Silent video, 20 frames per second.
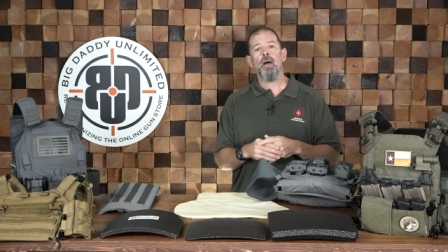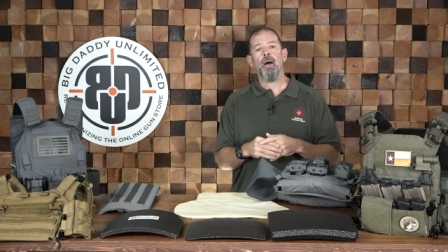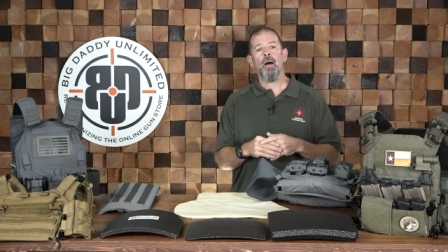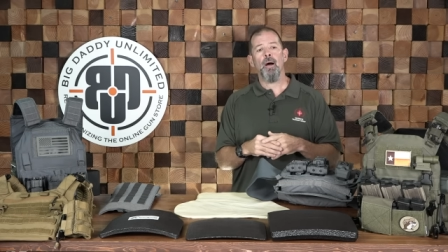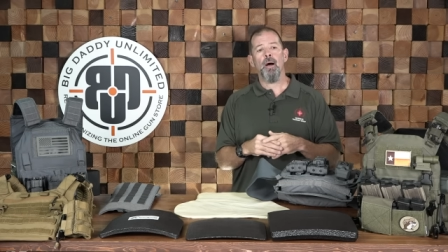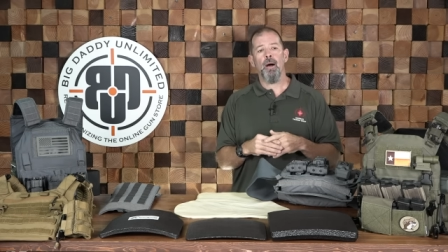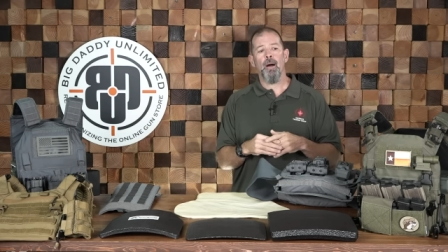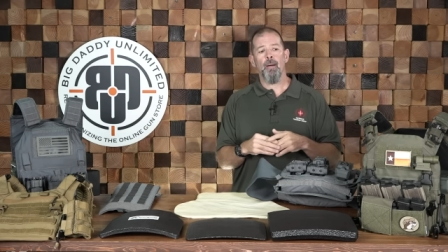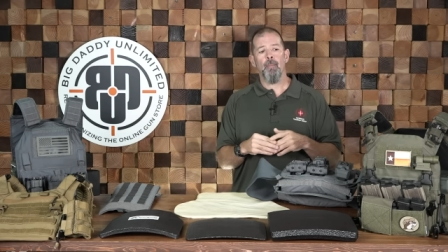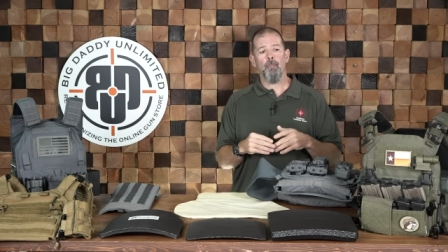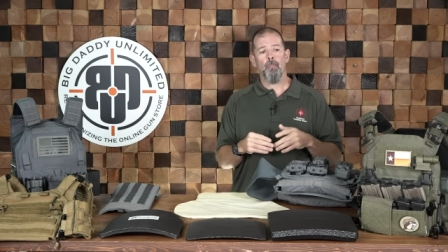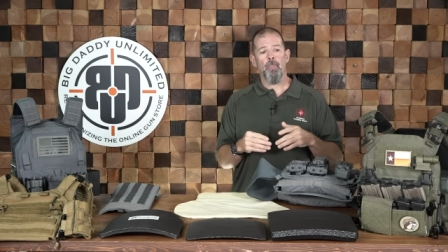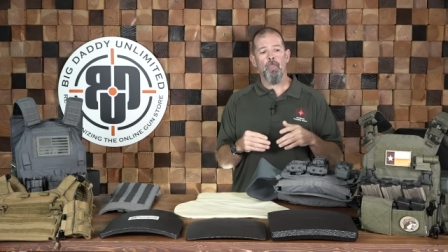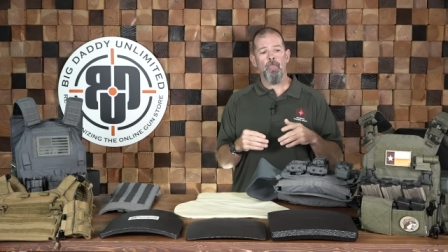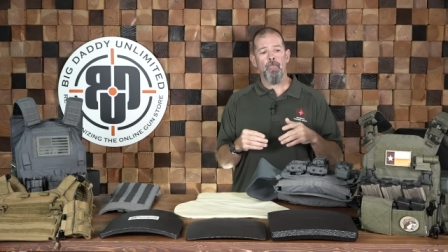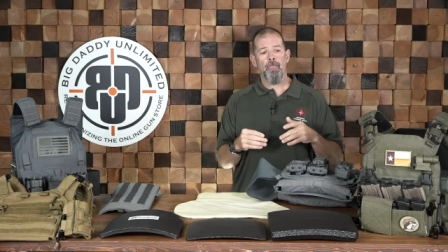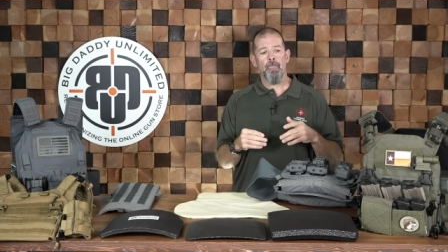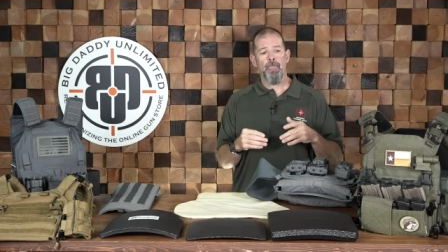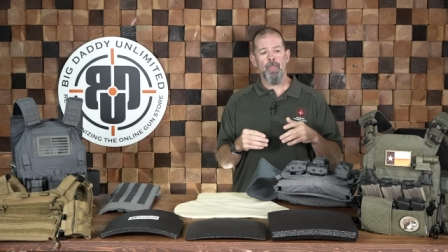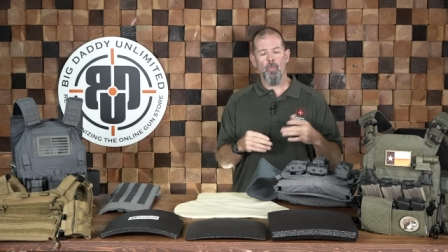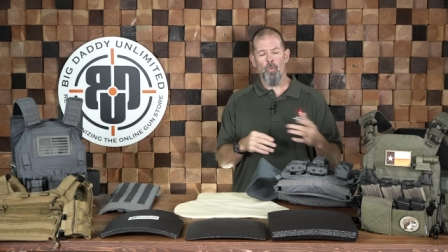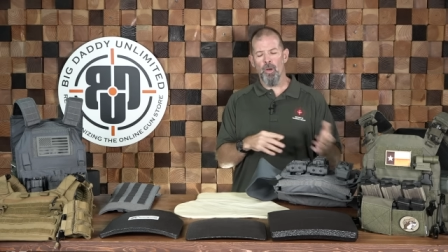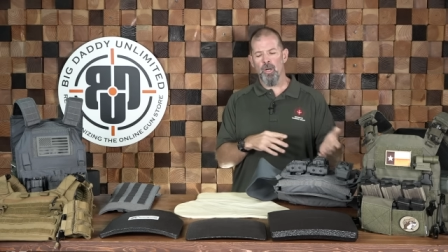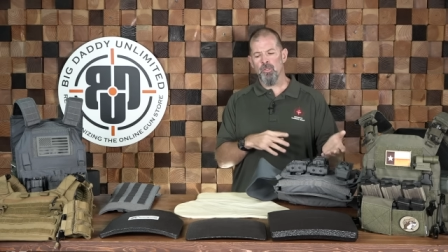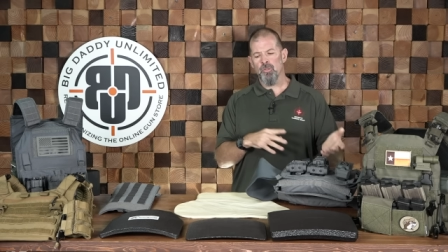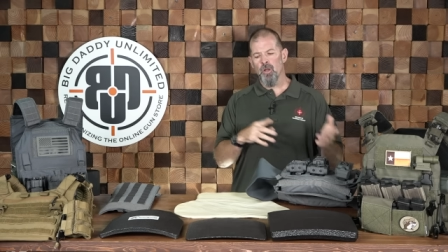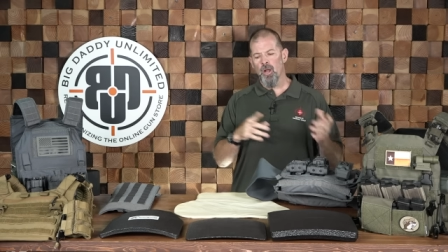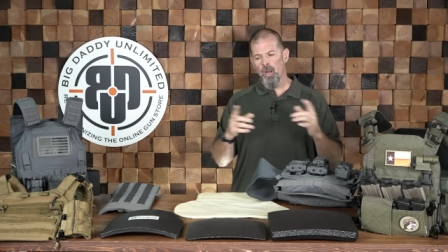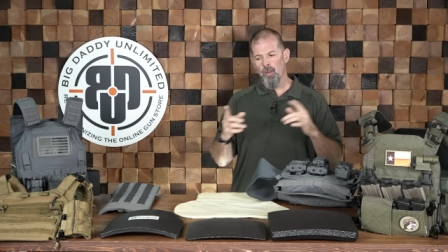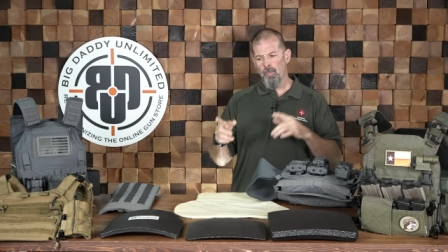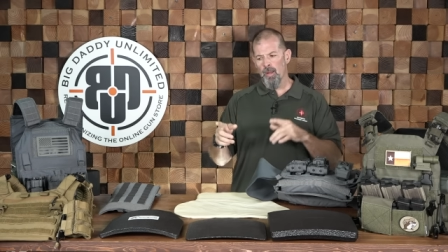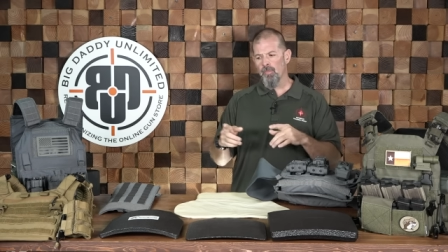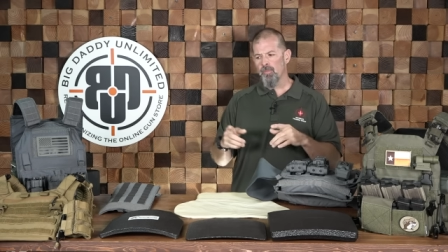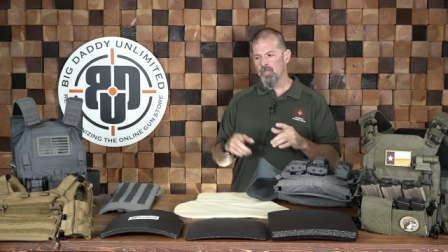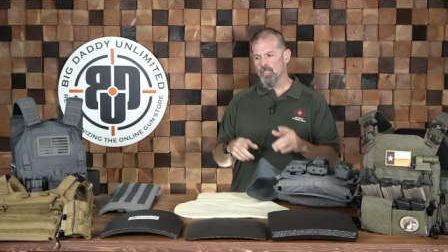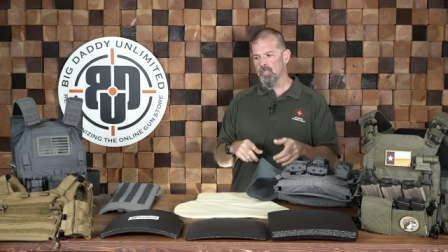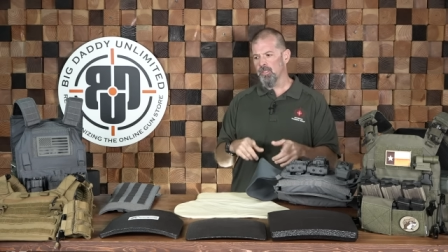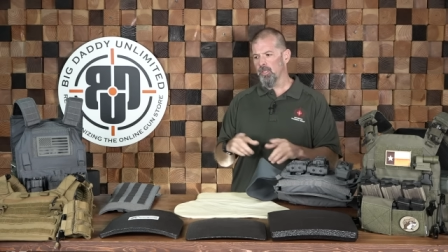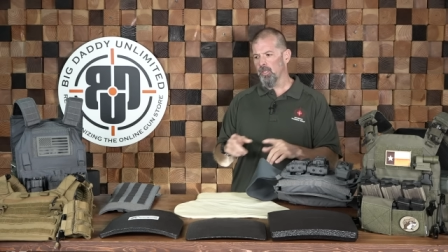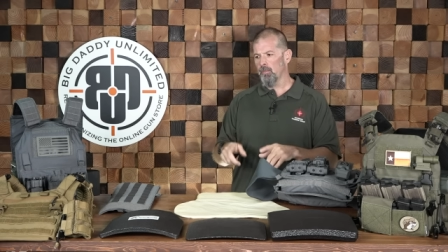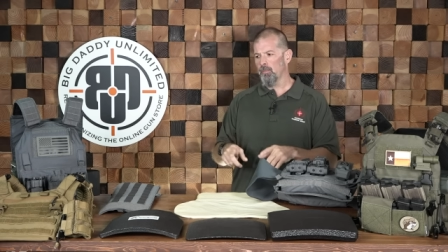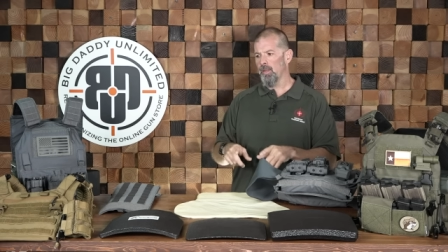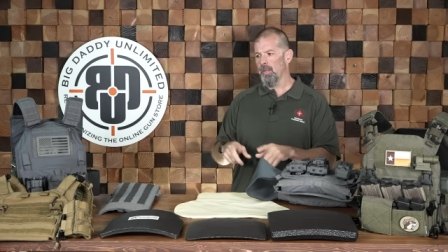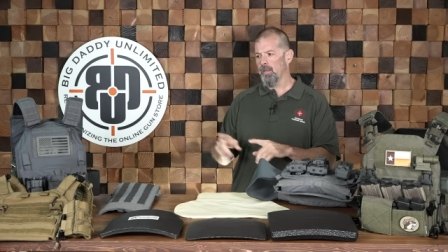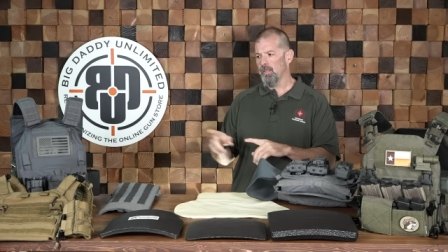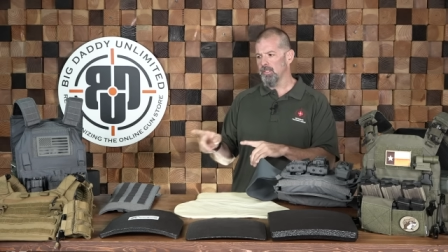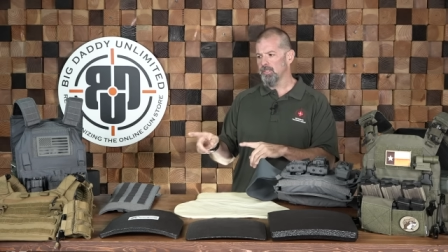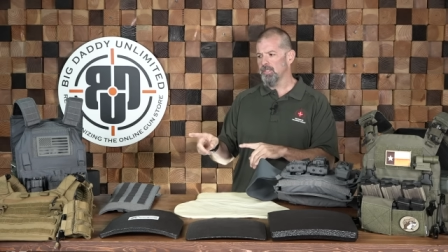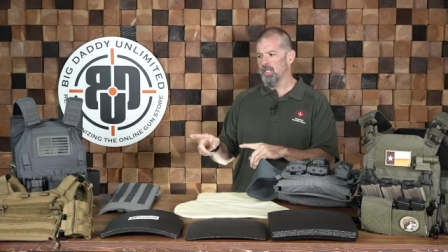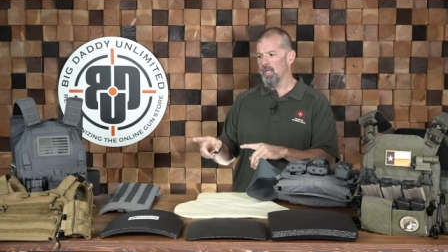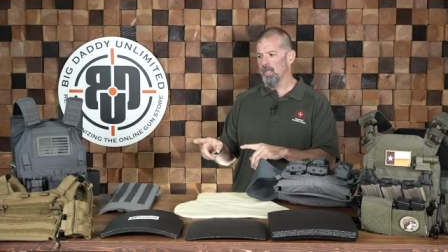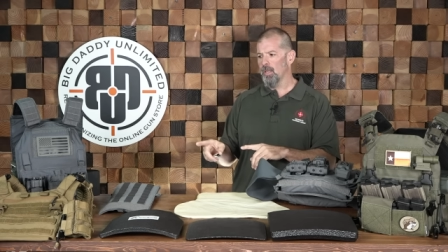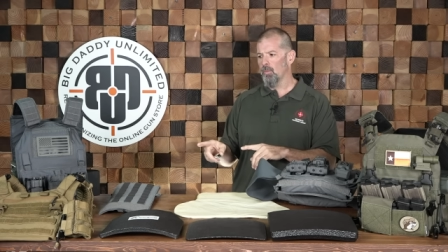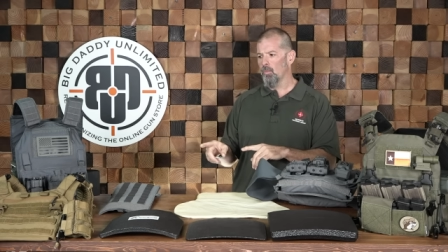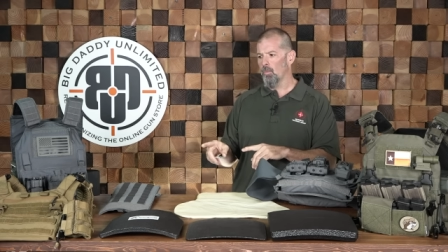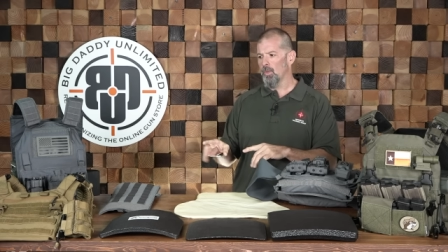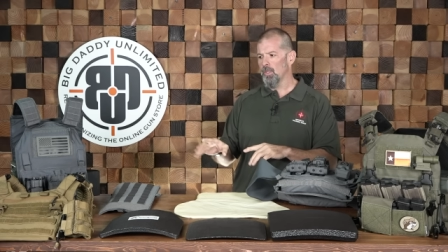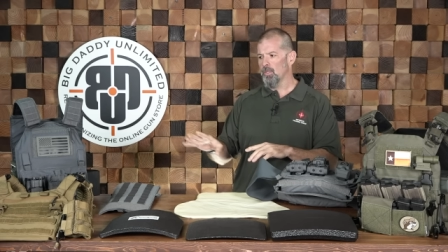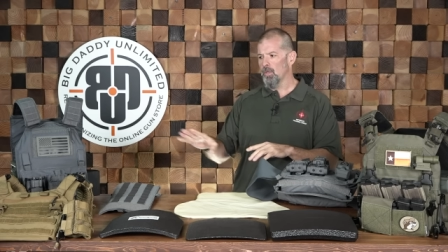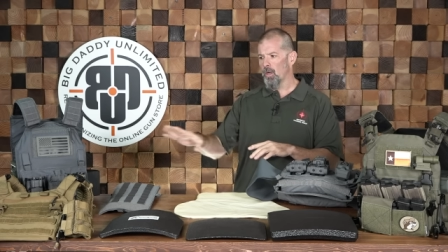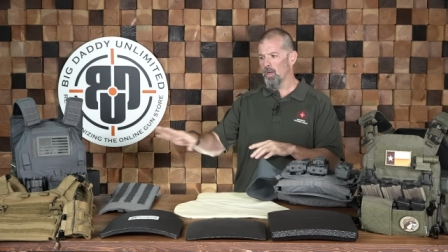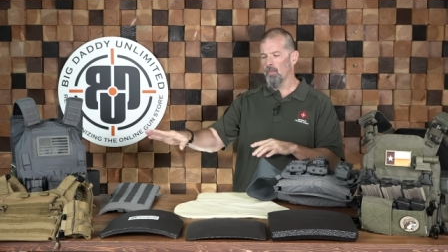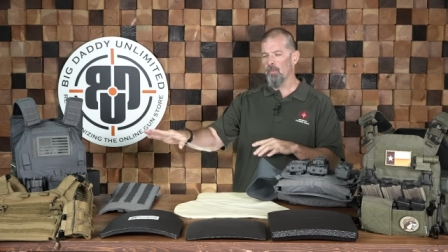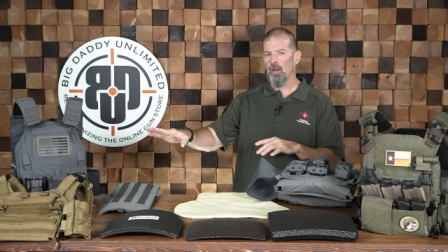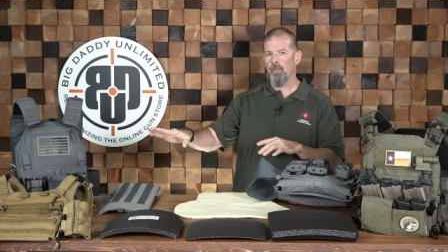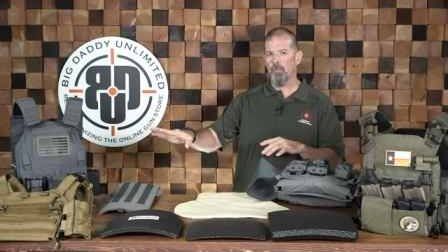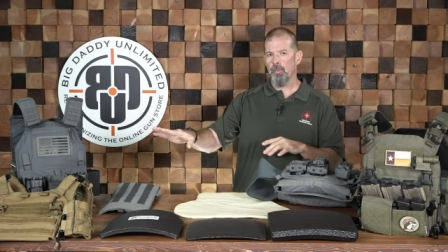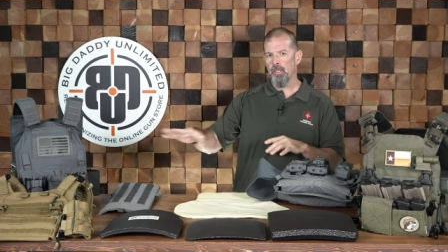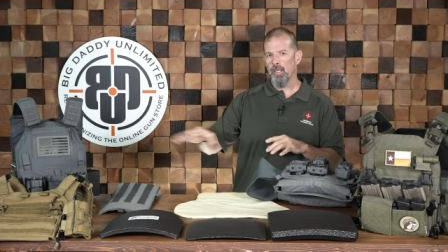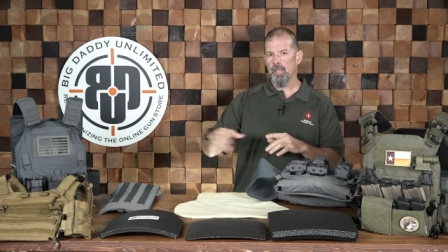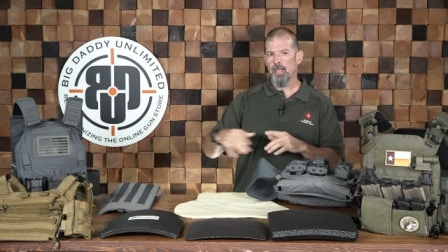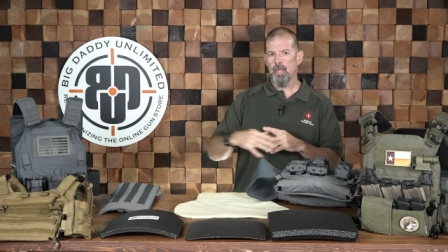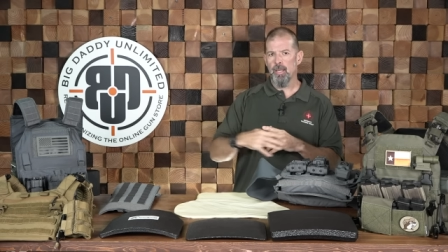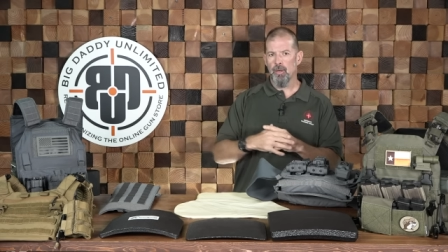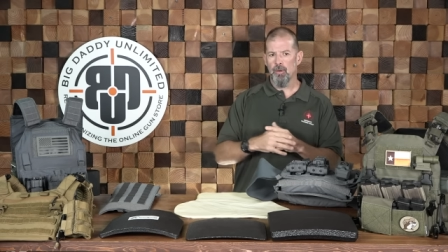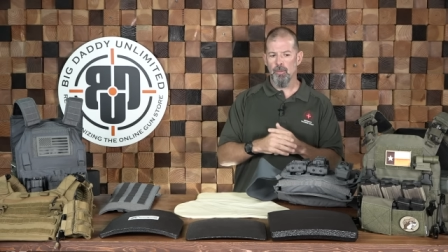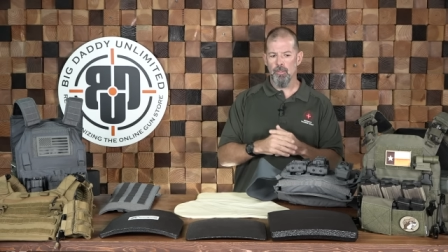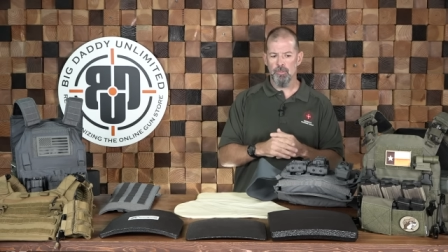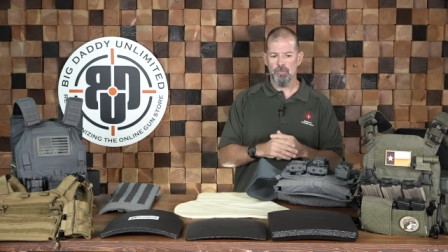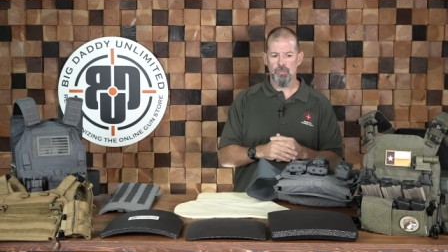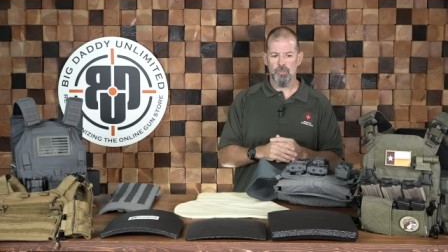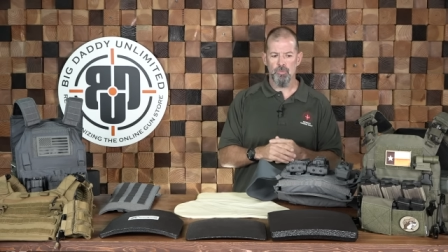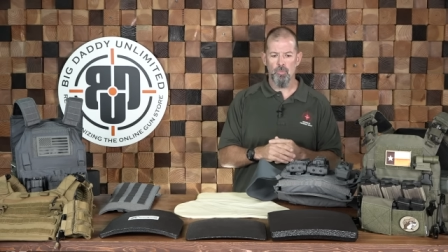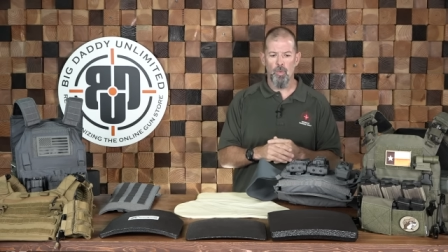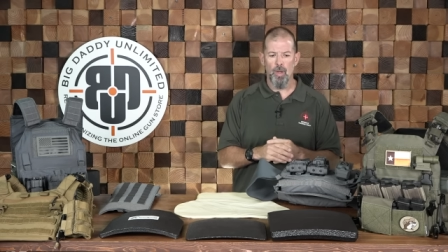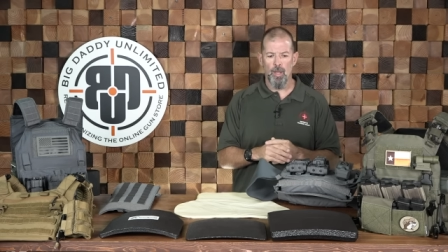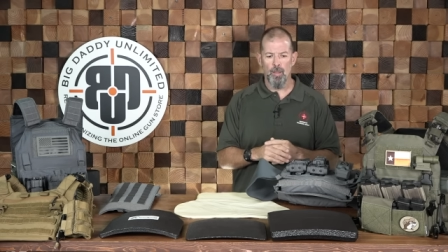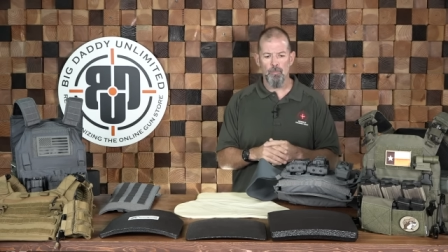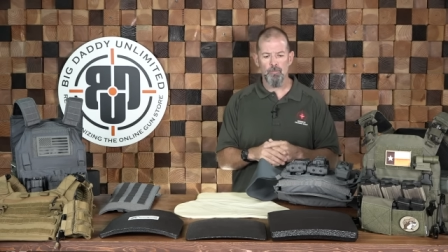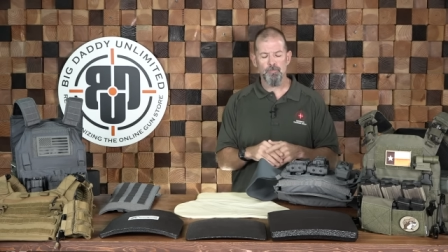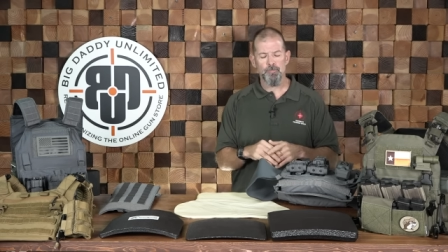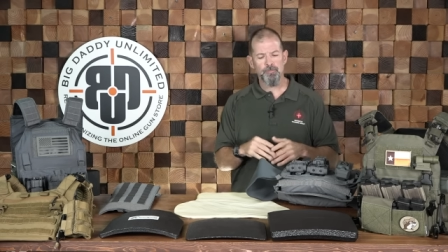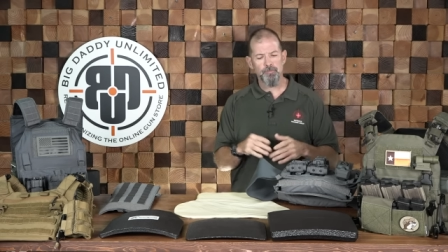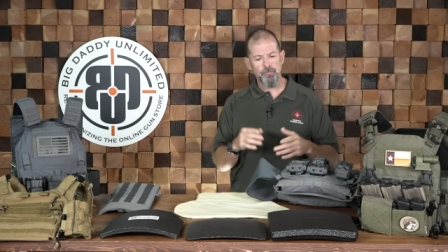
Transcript: Um, and we're going to talk about this a little bit in a second when we talk about plate carriers as well.